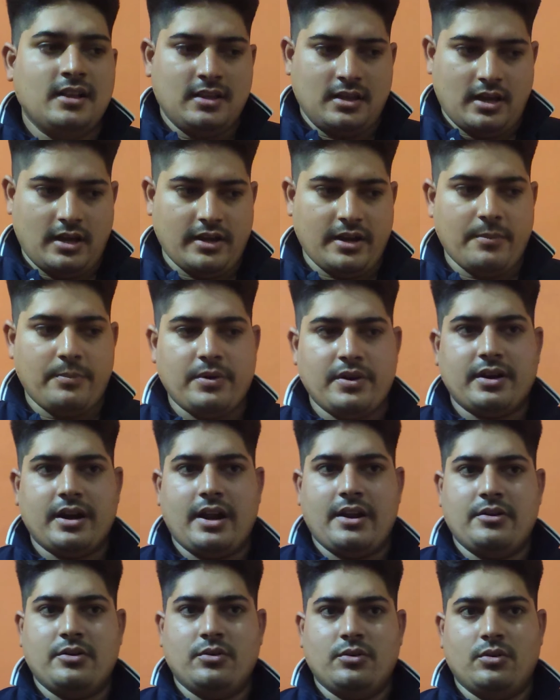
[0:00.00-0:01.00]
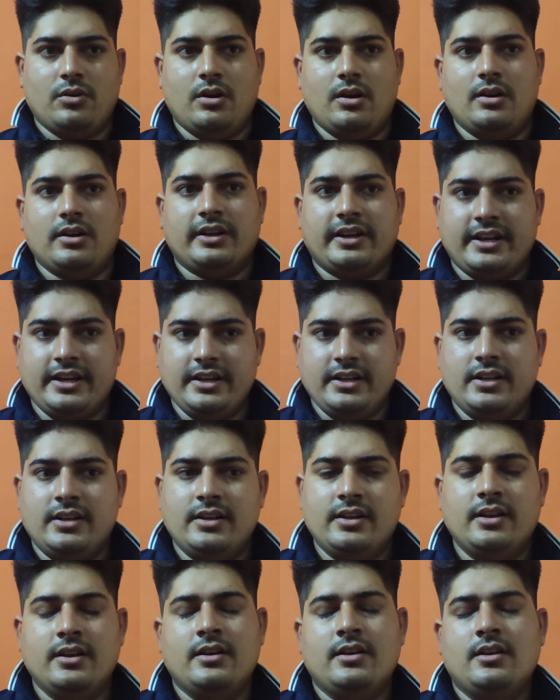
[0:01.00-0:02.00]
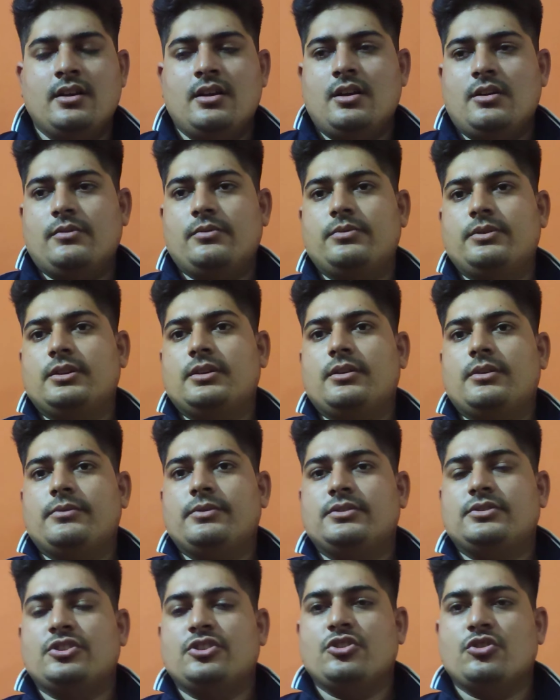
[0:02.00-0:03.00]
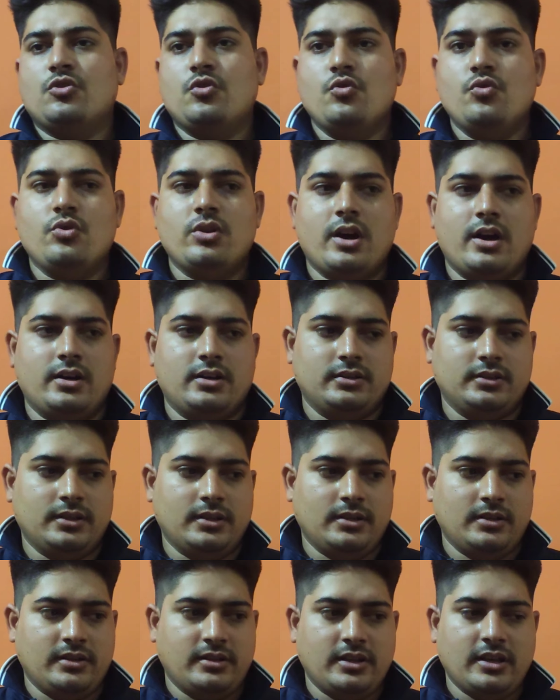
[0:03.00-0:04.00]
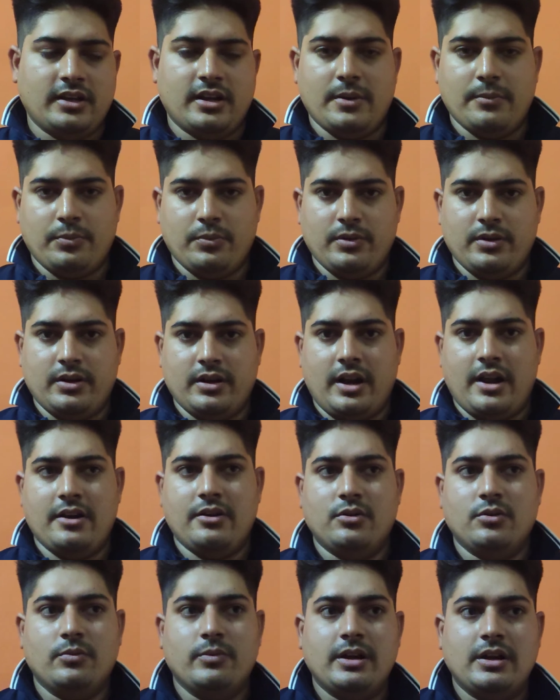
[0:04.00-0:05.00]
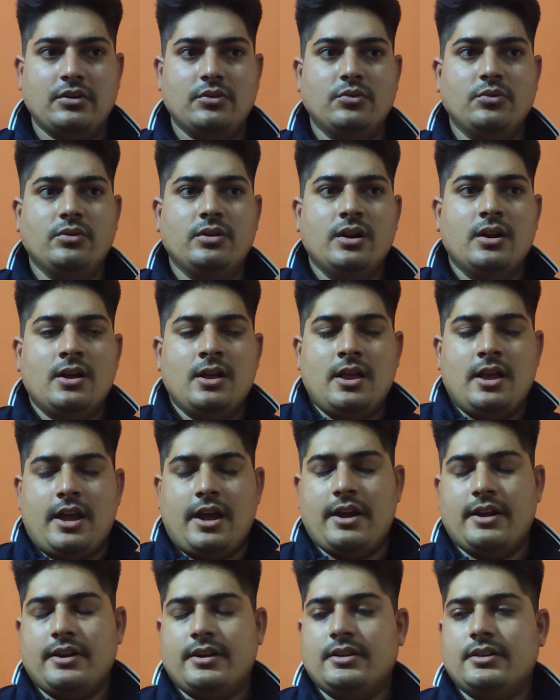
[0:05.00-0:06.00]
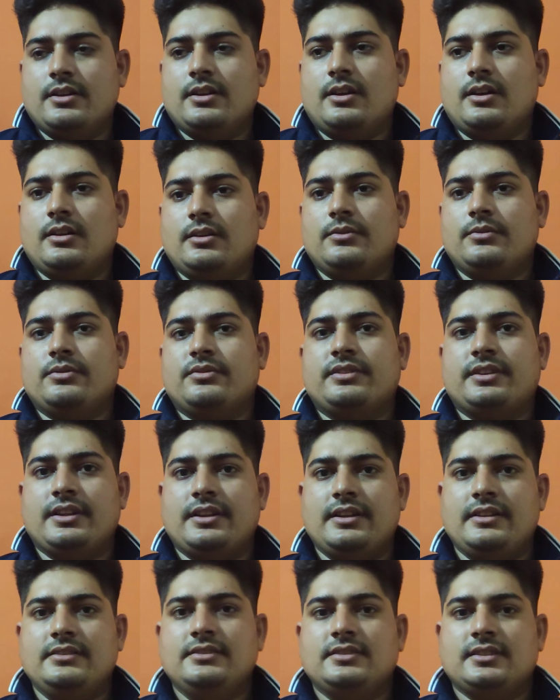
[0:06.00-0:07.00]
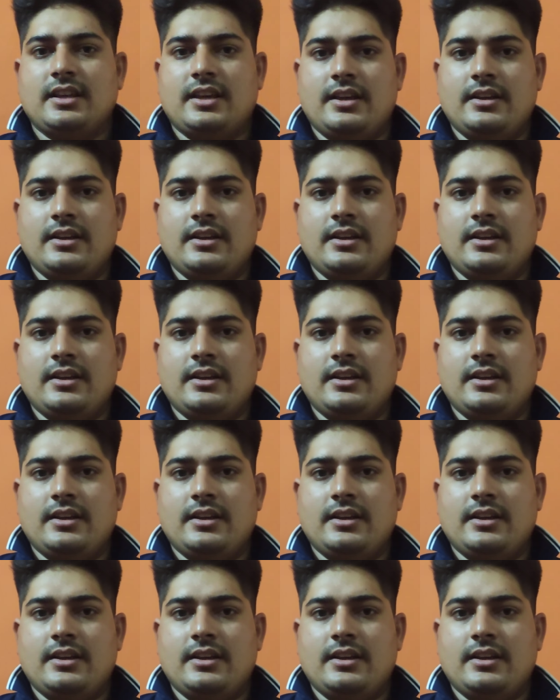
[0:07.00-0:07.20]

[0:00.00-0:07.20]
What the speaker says: A rapid rhino kit which include the rapid rhino balloon and syringe